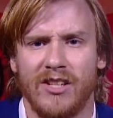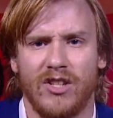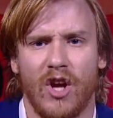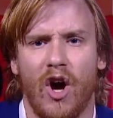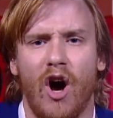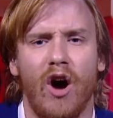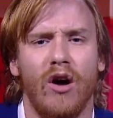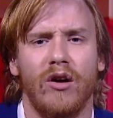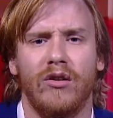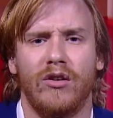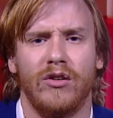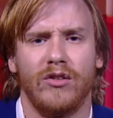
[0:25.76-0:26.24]
his
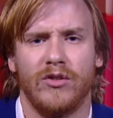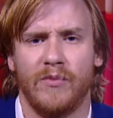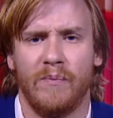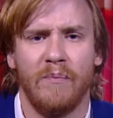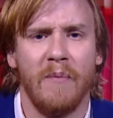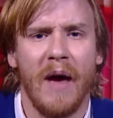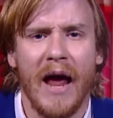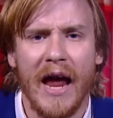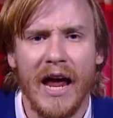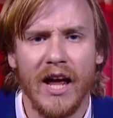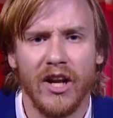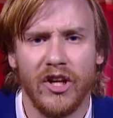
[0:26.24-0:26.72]
uncle's
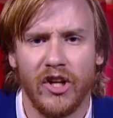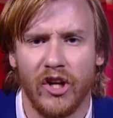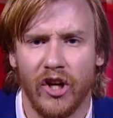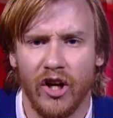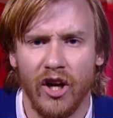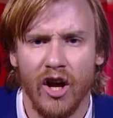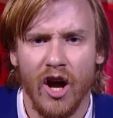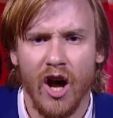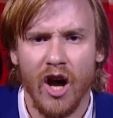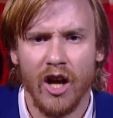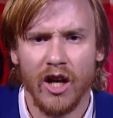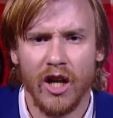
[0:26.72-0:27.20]
mansion
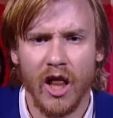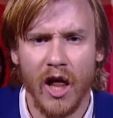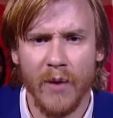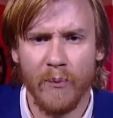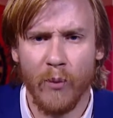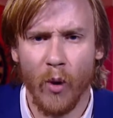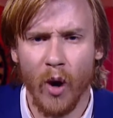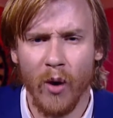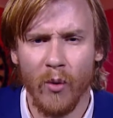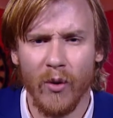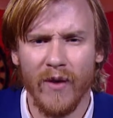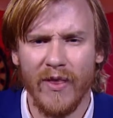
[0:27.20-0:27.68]
to the
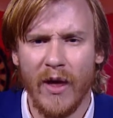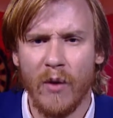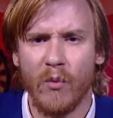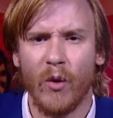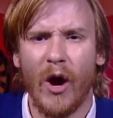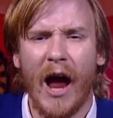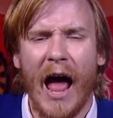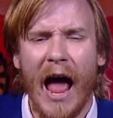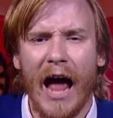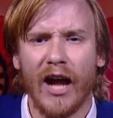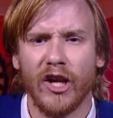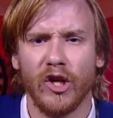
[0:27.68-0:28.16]
point where they
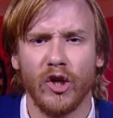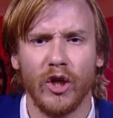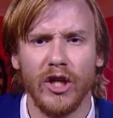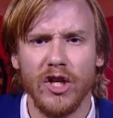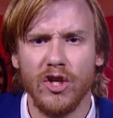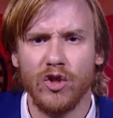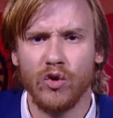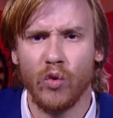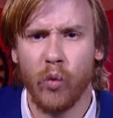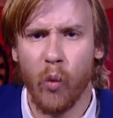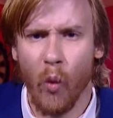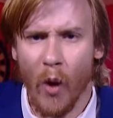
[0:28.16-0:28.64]
were actually
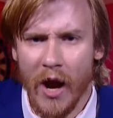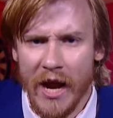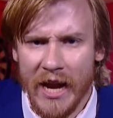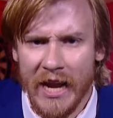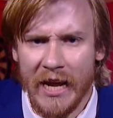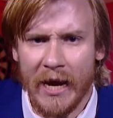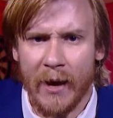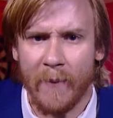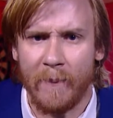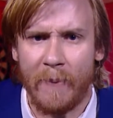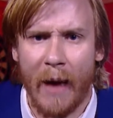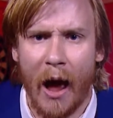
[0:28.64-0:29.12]

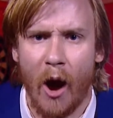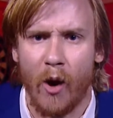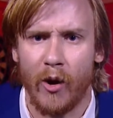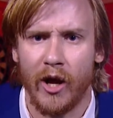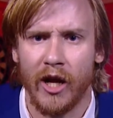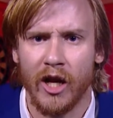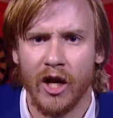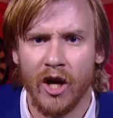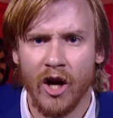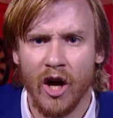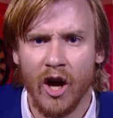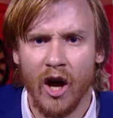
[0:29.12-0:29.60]
tweeting about
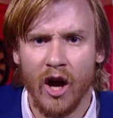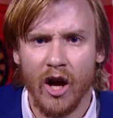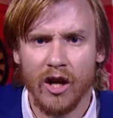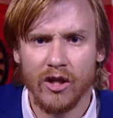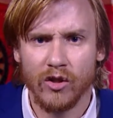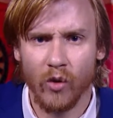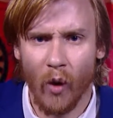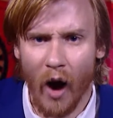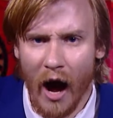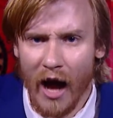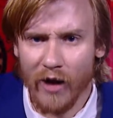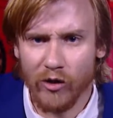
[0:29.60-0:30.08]
it.
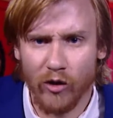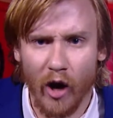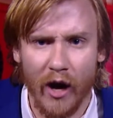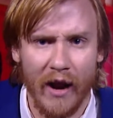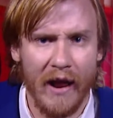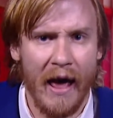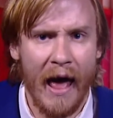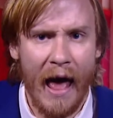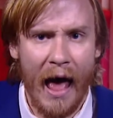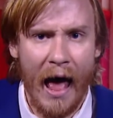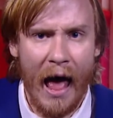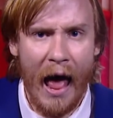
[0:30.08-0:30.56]
So I
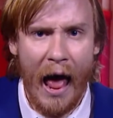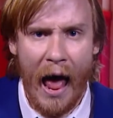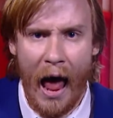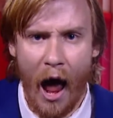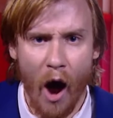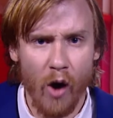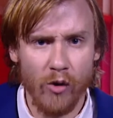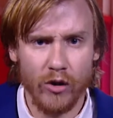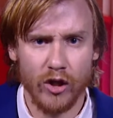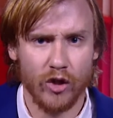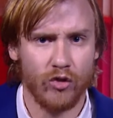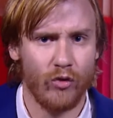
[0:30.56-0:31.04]
thought
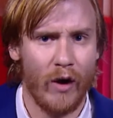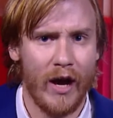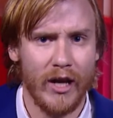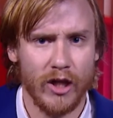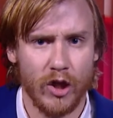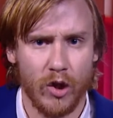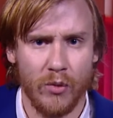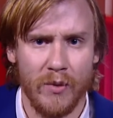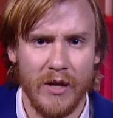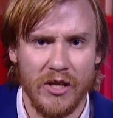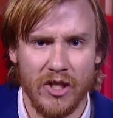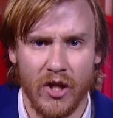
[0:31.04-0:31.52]
house
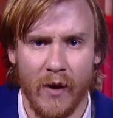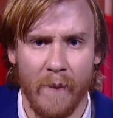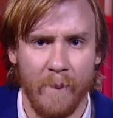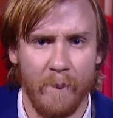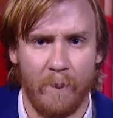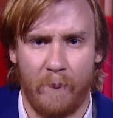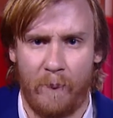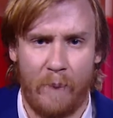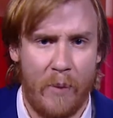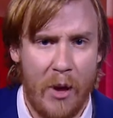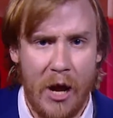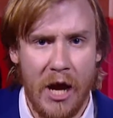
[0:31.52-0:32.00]
arrest would be
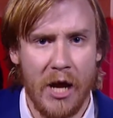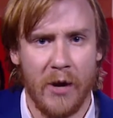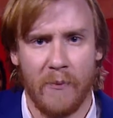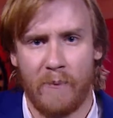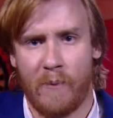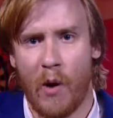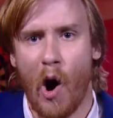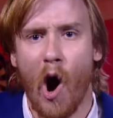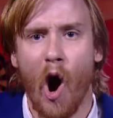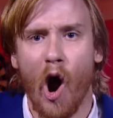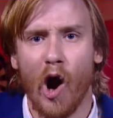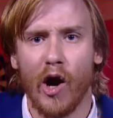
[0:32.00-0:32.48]
some big
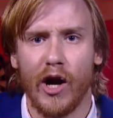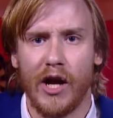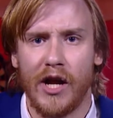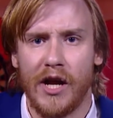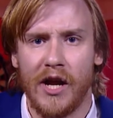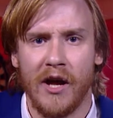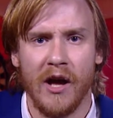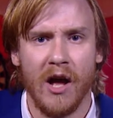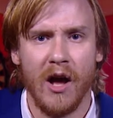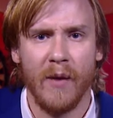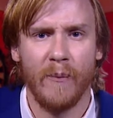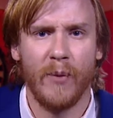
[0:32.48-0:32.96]

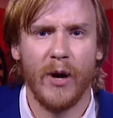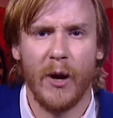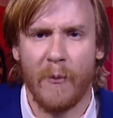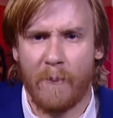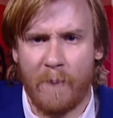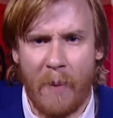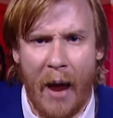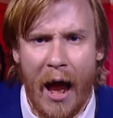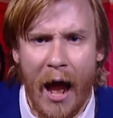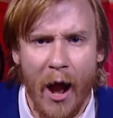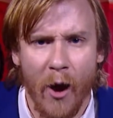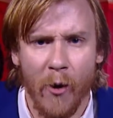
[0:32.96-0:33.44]
party. But
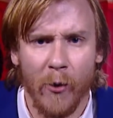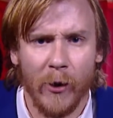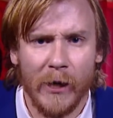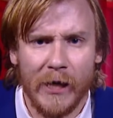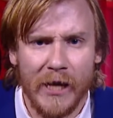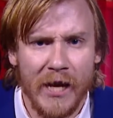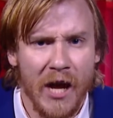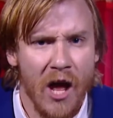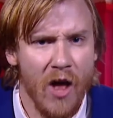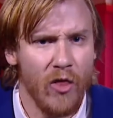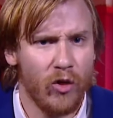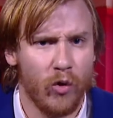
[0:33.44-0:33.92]

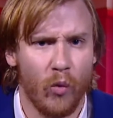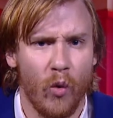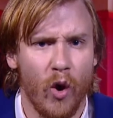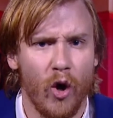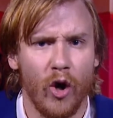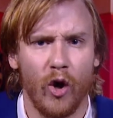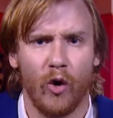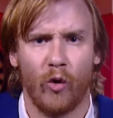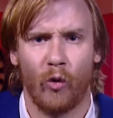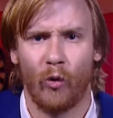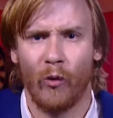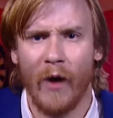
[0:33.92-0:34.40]
apparently the
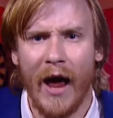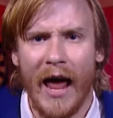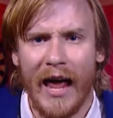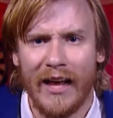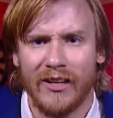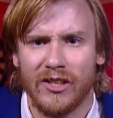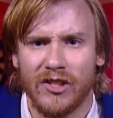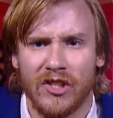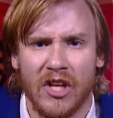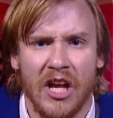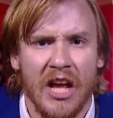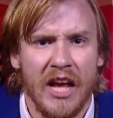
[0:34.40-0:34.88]
word
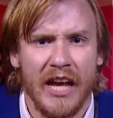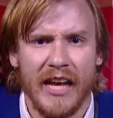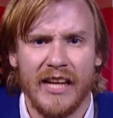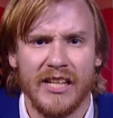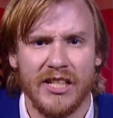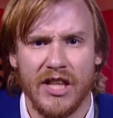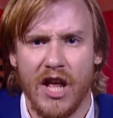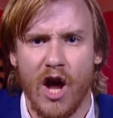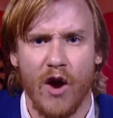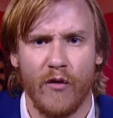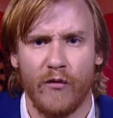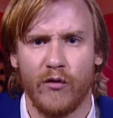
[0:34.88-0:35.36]
arrest
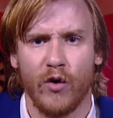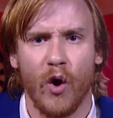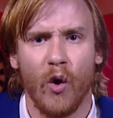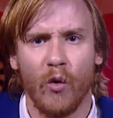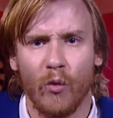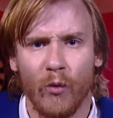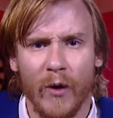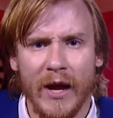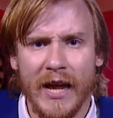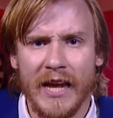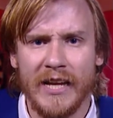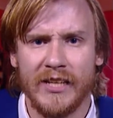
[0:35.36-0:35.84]
is there for
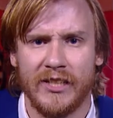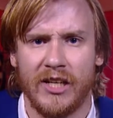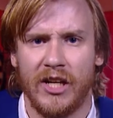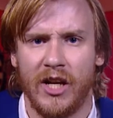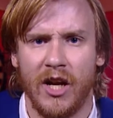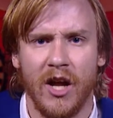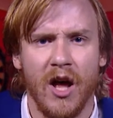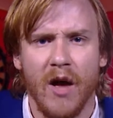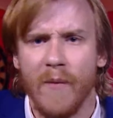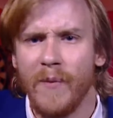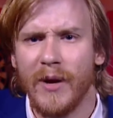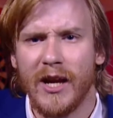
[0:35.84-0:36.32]
a
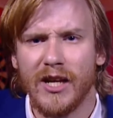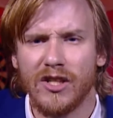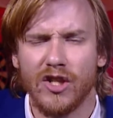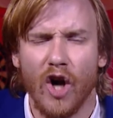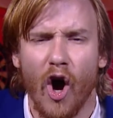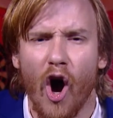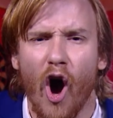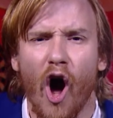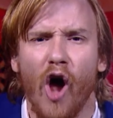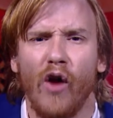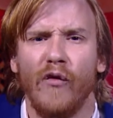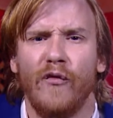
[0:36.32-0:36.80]
reason because
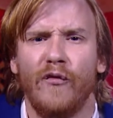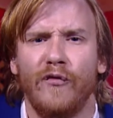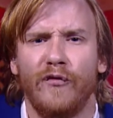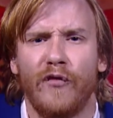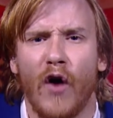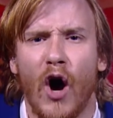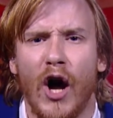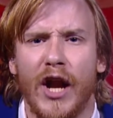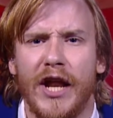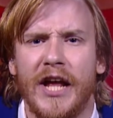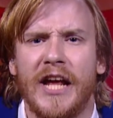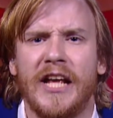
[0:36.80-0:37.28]
all
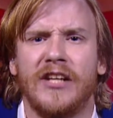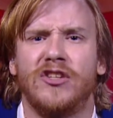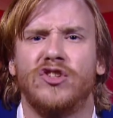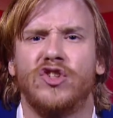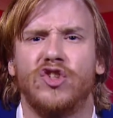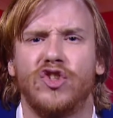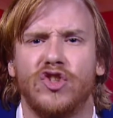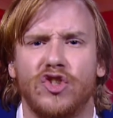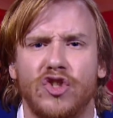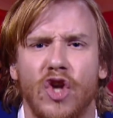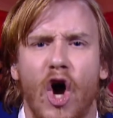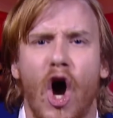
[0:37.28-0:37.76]
fun is
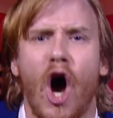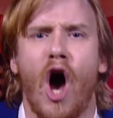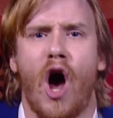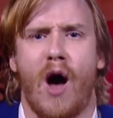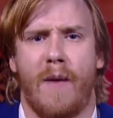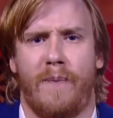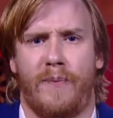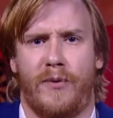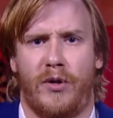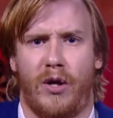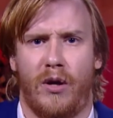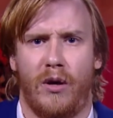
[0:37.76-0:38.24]

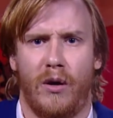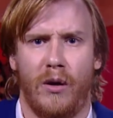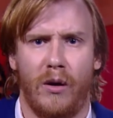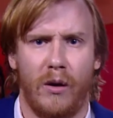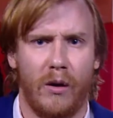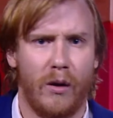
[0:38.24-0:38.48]
stopped.